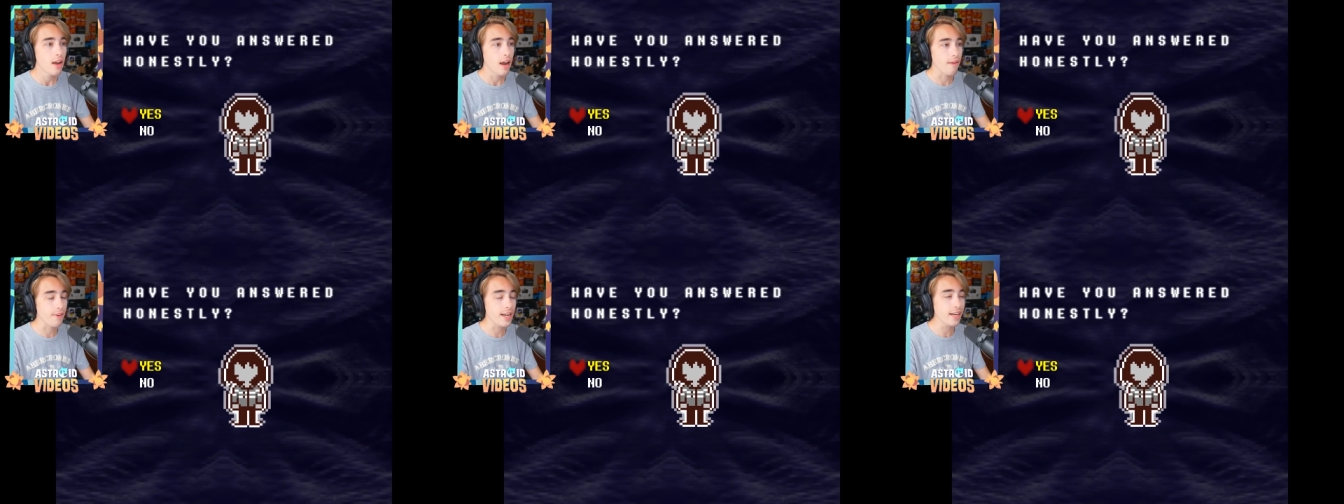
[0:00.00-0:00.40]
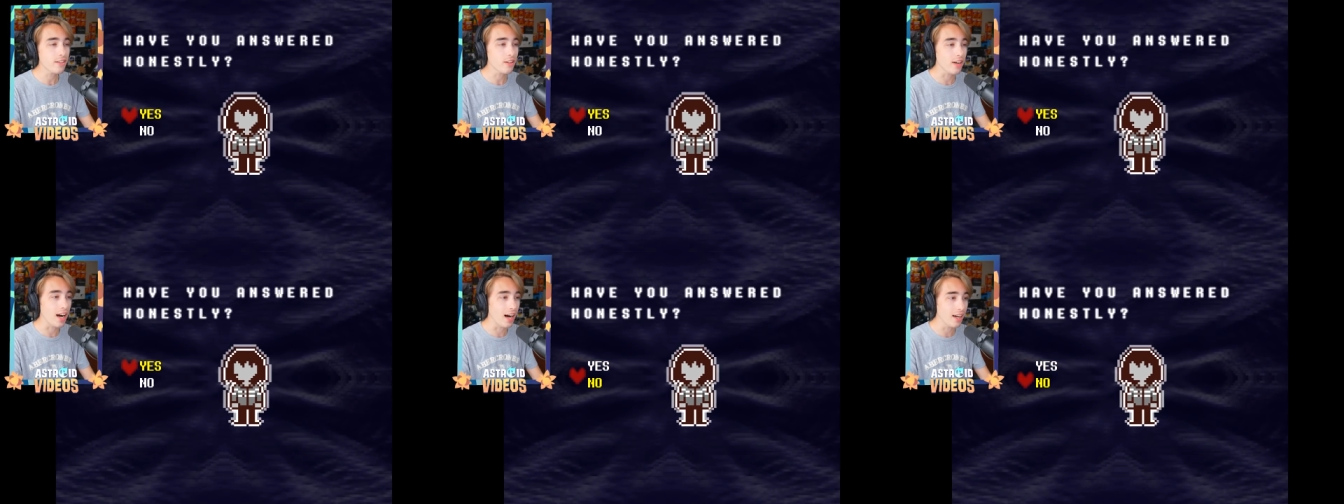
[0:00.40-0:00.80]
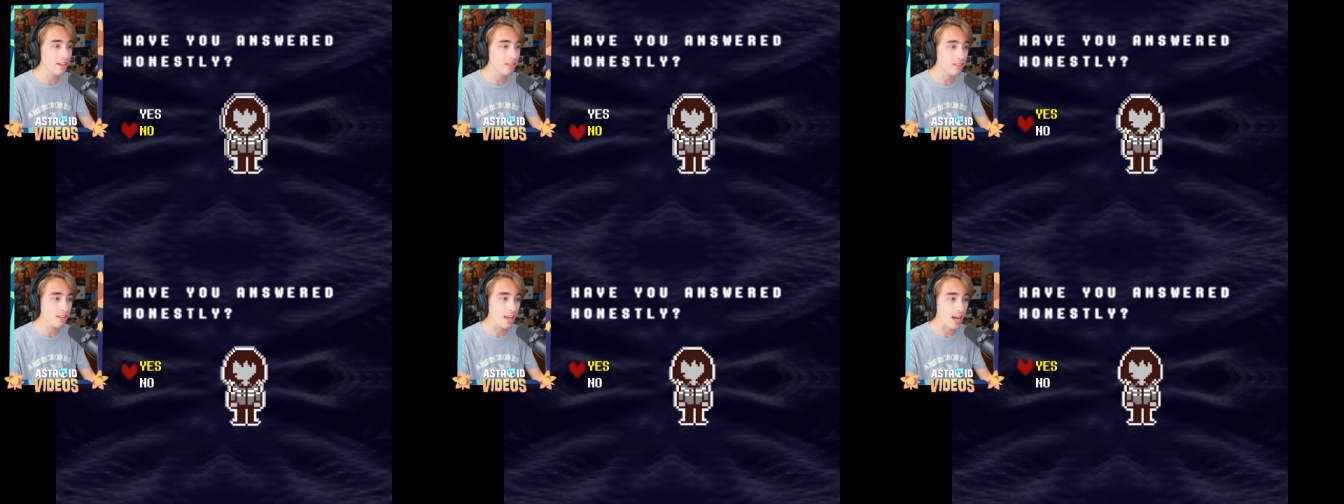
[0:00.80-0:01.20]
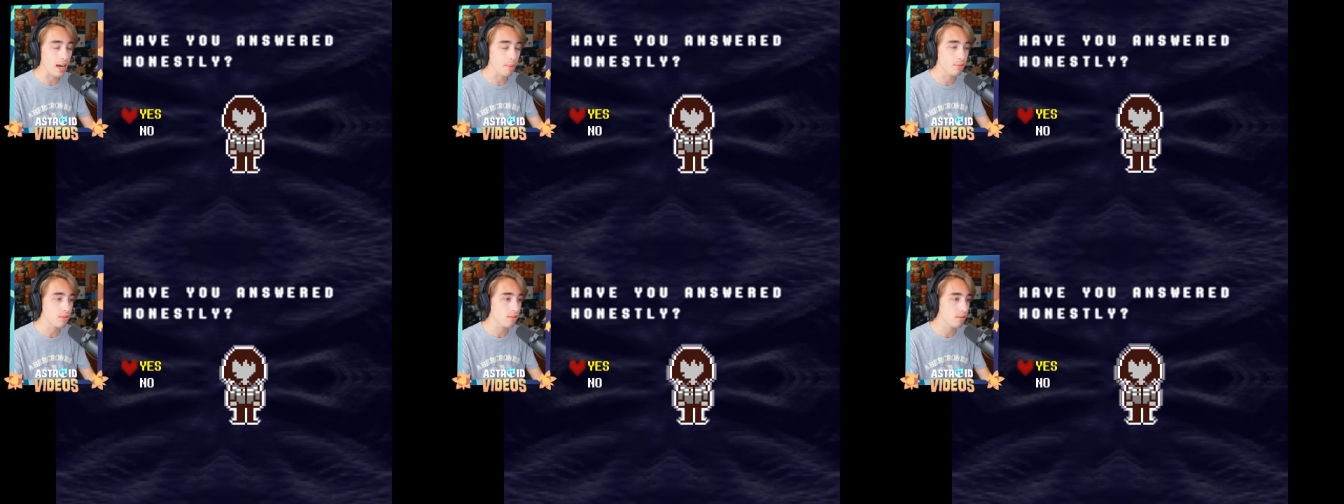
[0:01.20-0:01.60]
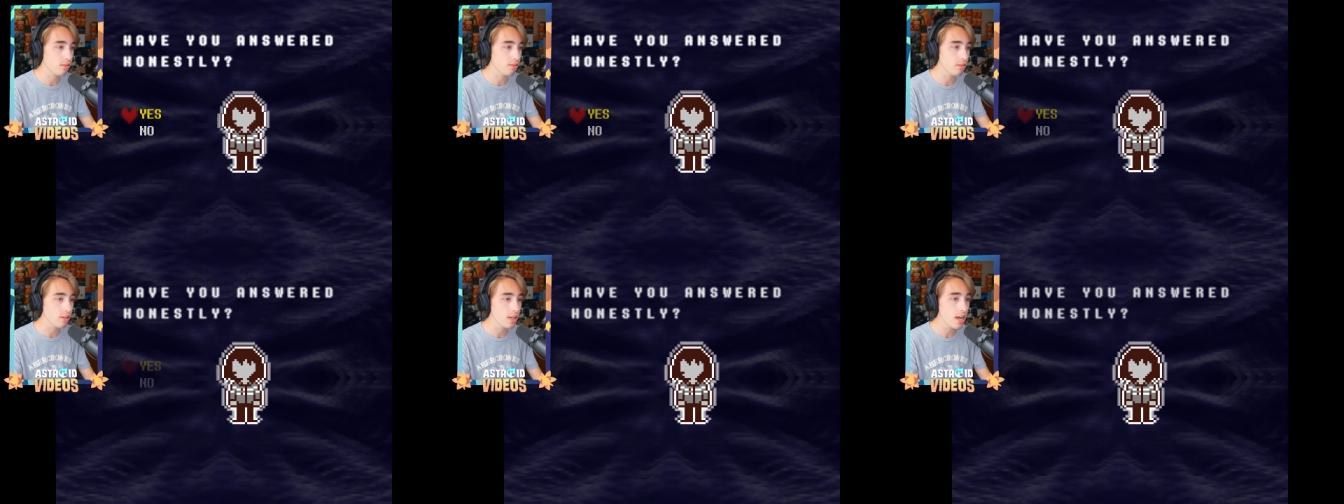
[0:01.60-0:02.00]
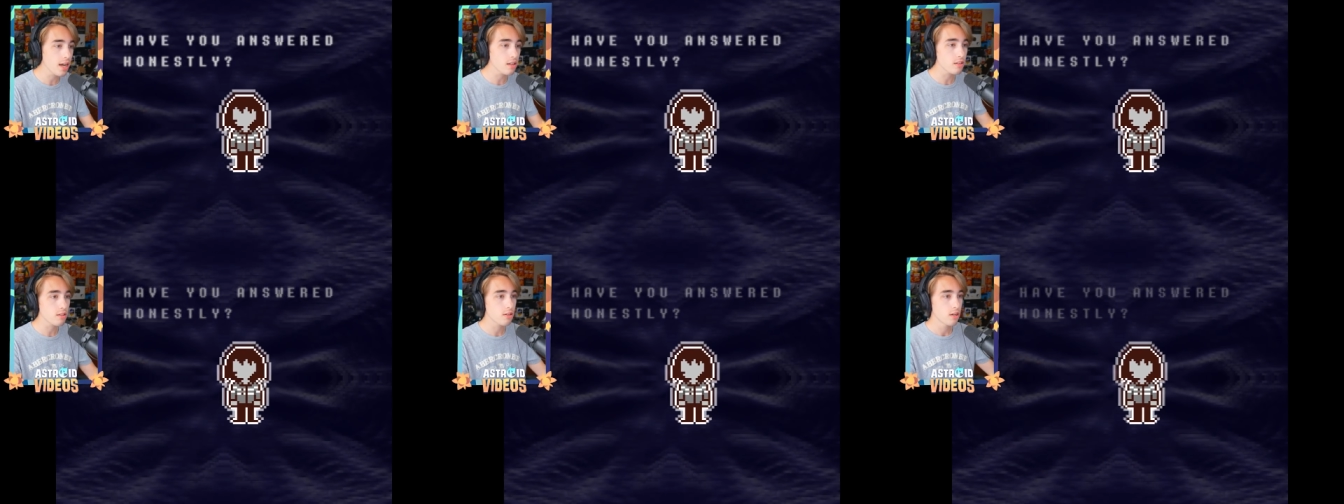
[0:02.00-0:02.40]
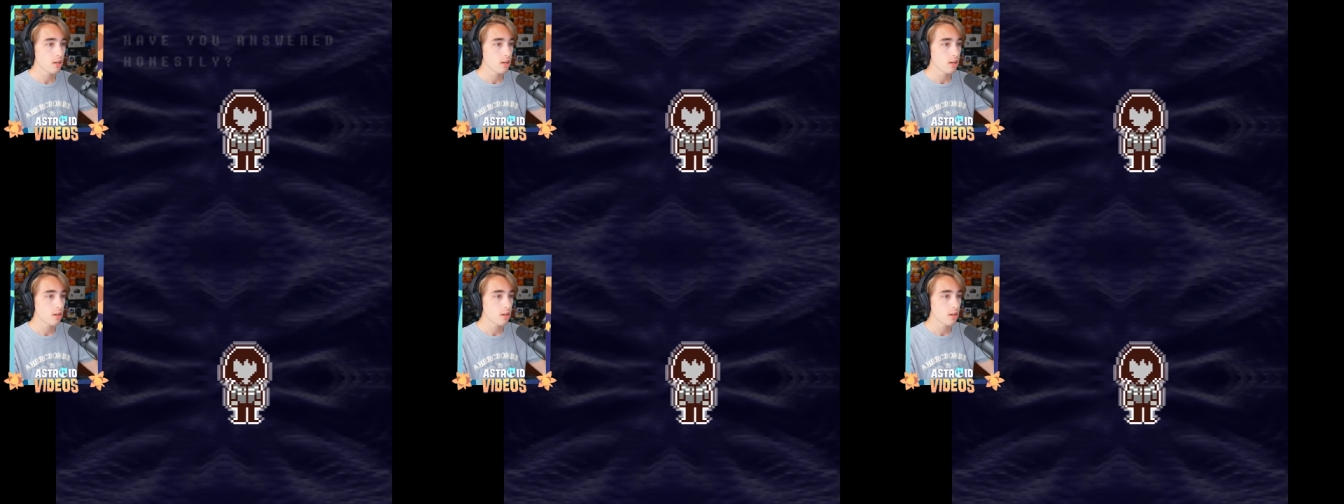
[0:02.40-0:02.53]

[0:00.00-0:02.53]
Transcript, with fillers: Have you answered honestly? Absolutely yes.